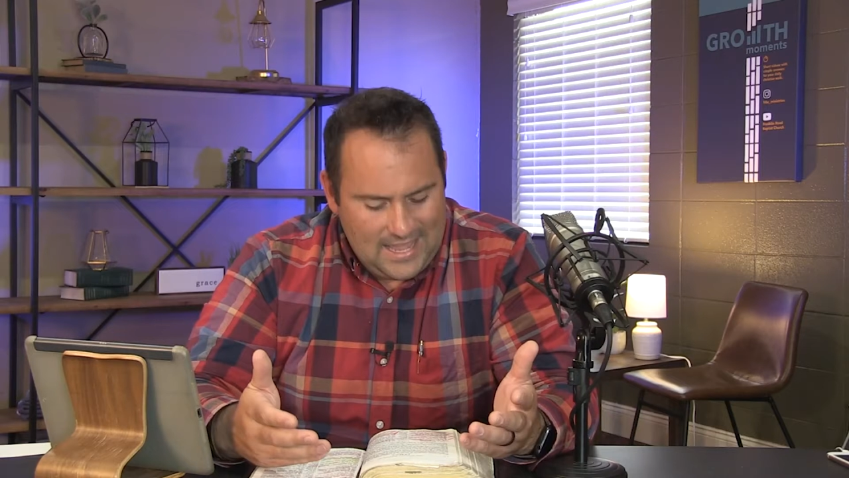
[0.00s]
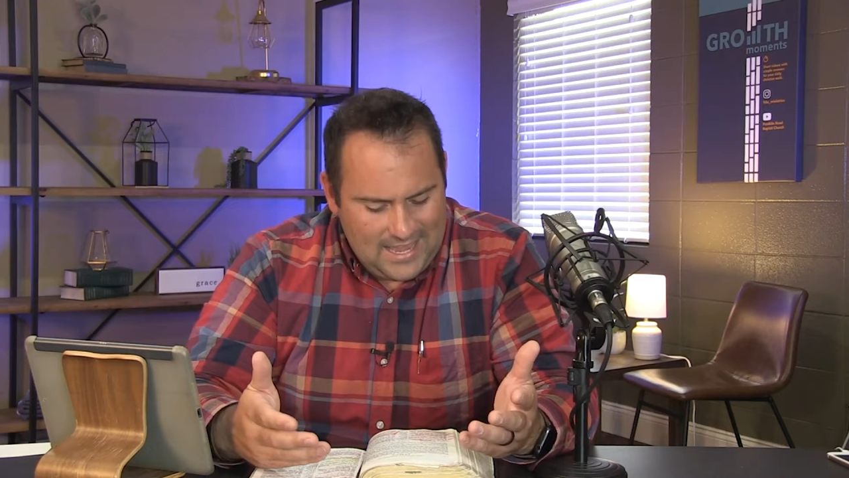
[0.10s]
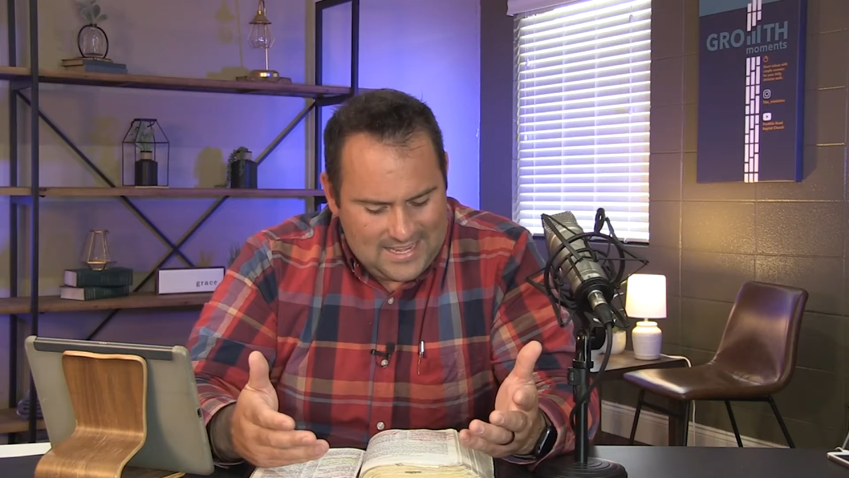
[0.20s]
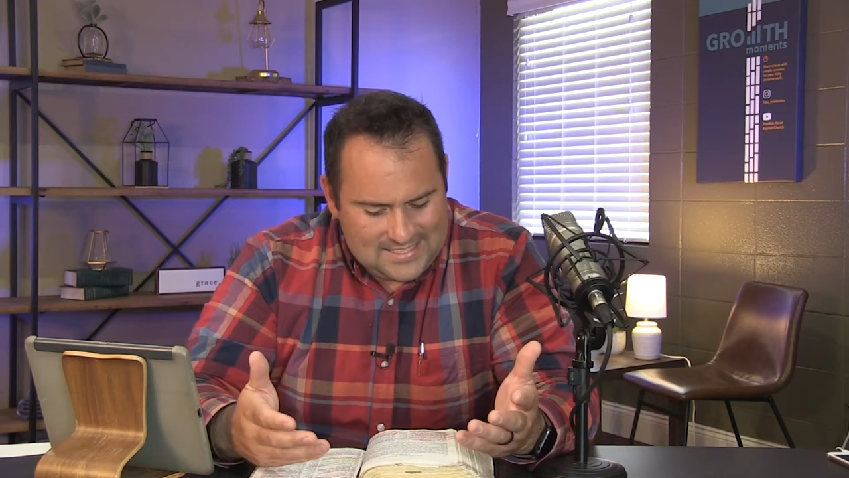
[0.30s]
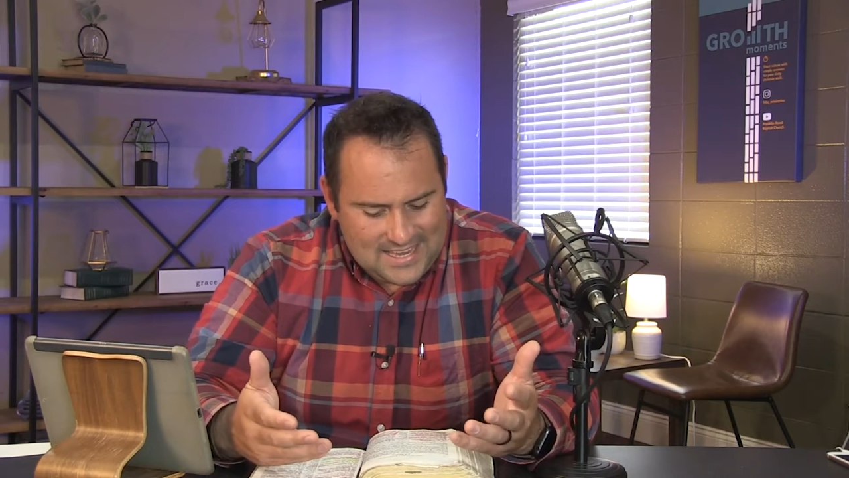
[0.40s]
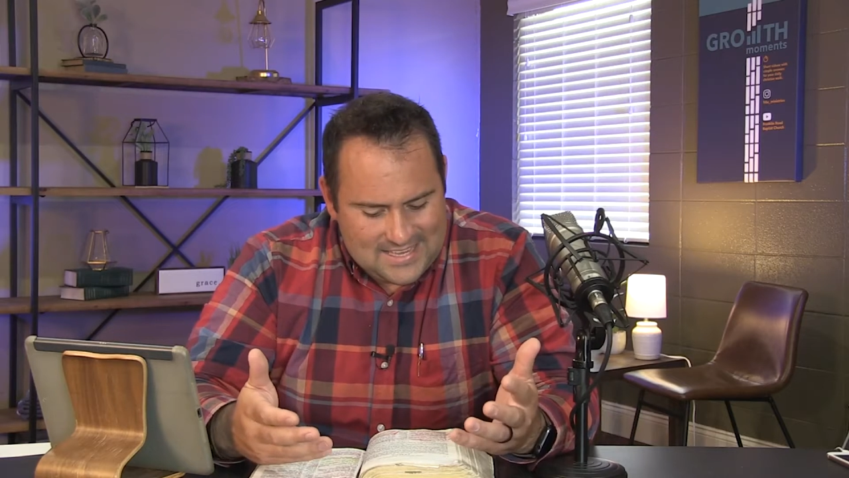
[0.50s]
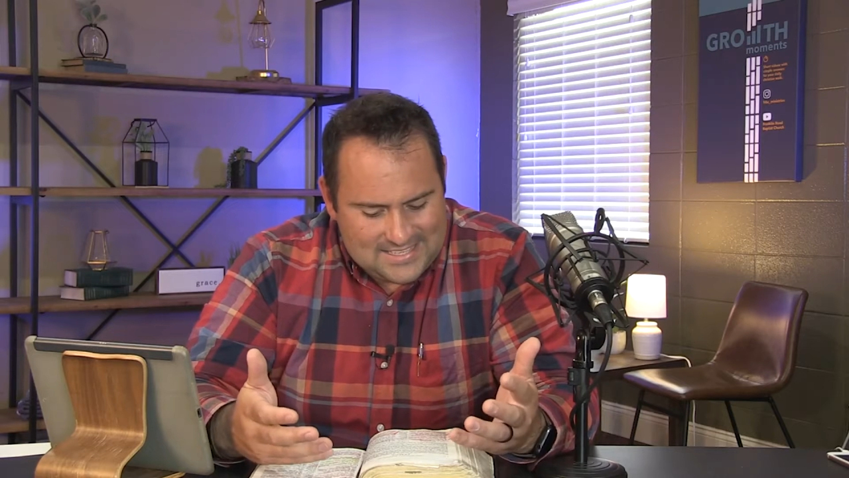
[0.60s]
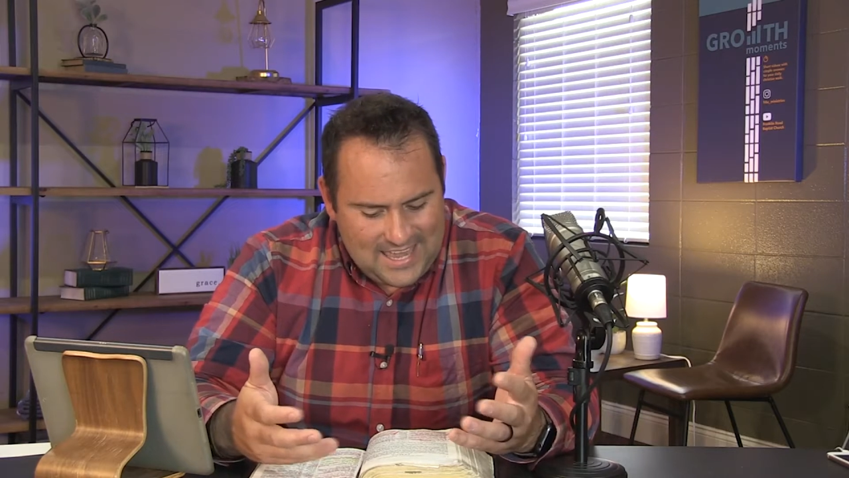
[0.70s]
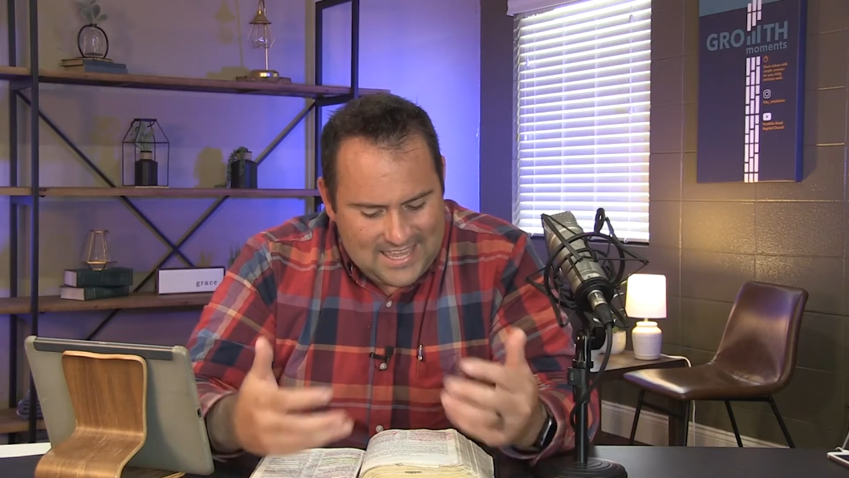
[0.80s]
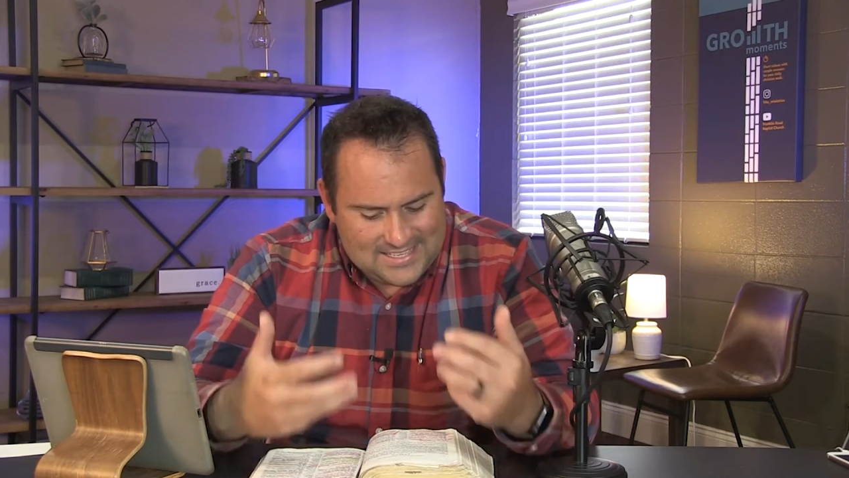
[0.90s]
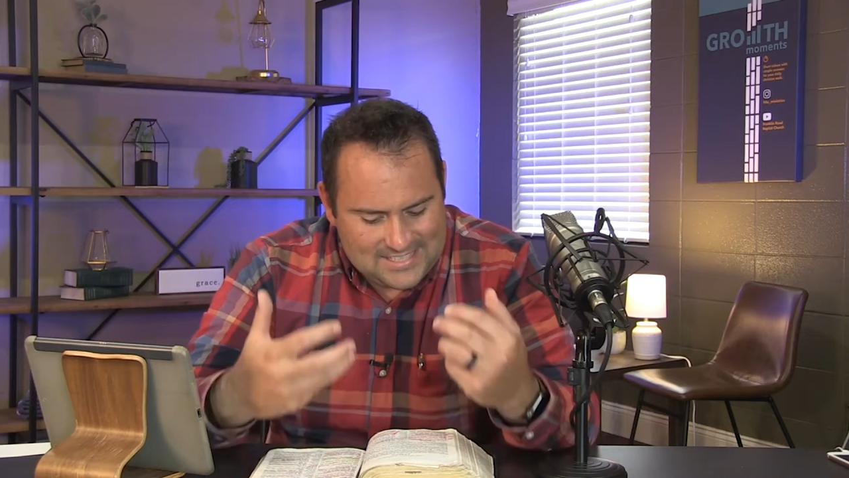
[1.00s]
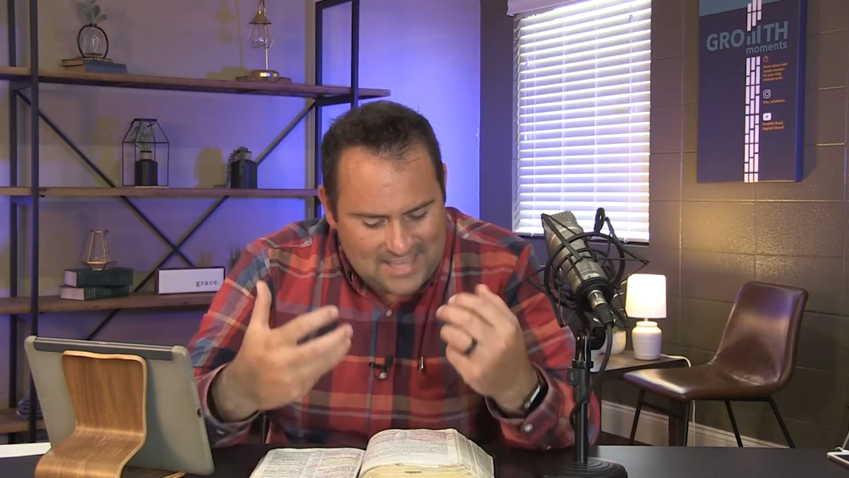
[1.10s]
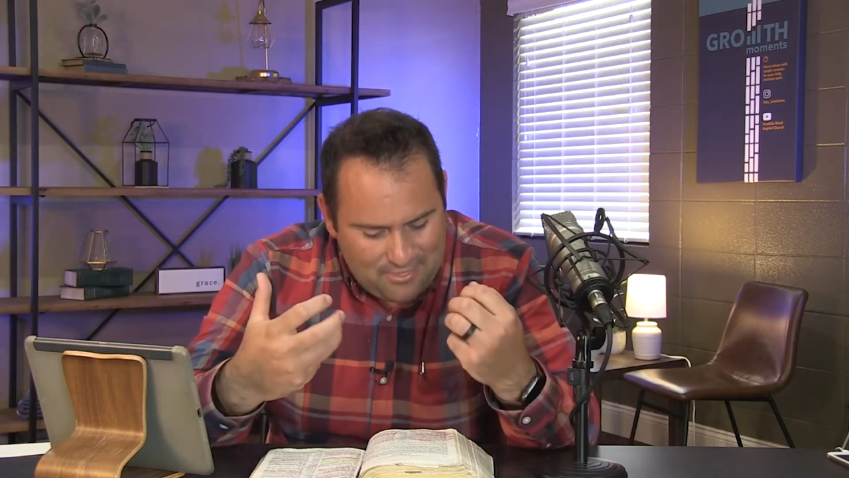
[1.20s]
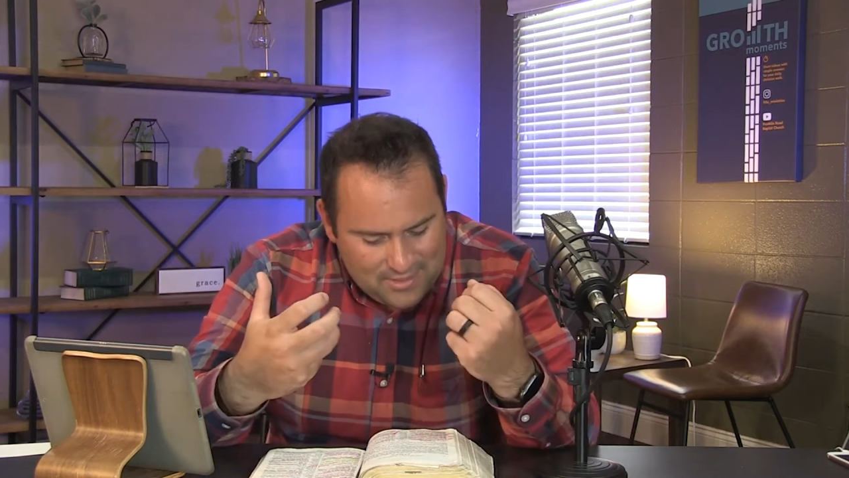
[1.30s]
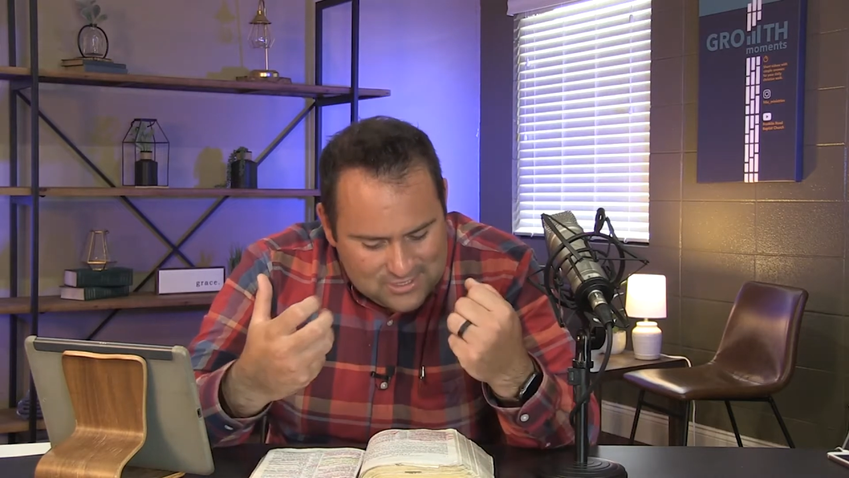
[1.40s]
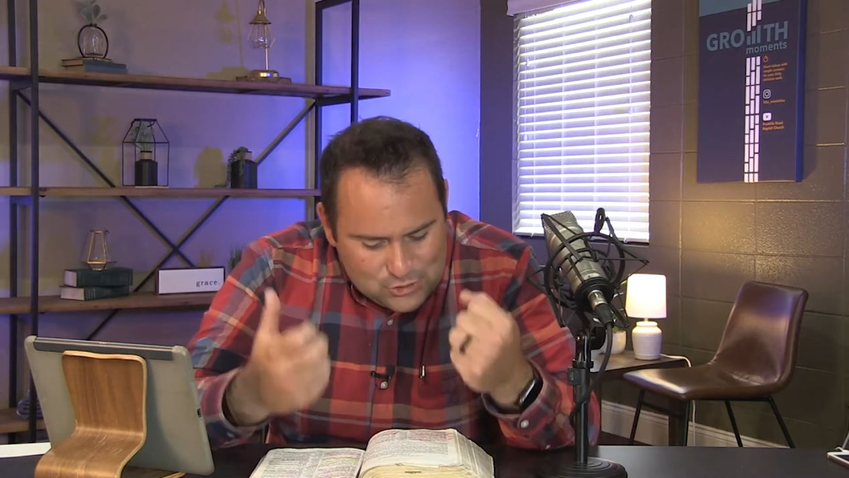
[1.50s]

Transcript: And he says it's the